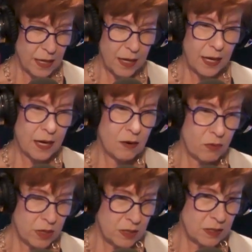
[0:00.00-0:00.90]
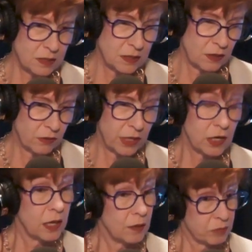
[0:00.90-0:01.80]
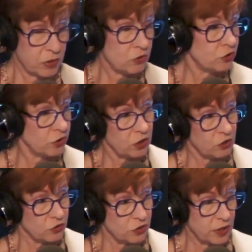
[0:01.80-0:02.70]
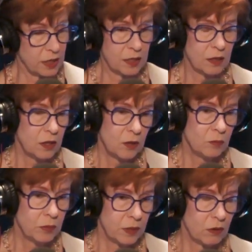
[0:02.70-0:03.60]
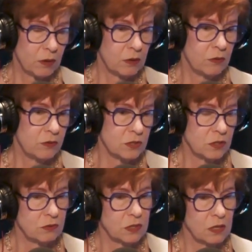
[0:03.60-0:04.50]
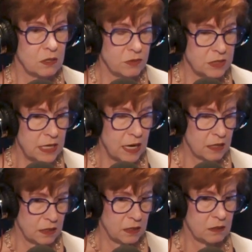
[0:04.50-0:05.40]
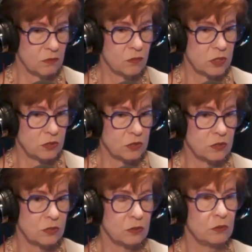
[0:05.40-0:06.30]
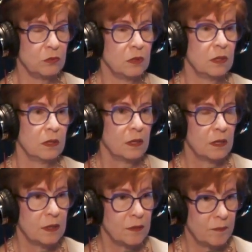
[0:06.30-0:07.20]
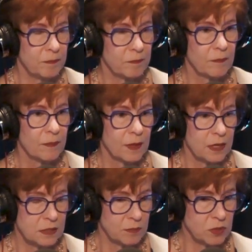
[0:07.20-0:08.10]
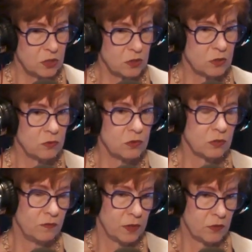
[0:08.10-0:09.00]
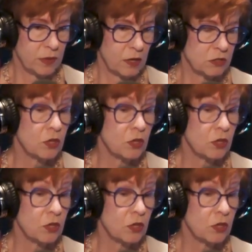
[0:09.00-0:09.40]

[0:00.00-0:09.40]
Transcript: areas, you know, like an approach that you should take. Mm-hmm. But auditors don't tell you exactly what to do. Um, it's up to you to figure it out. So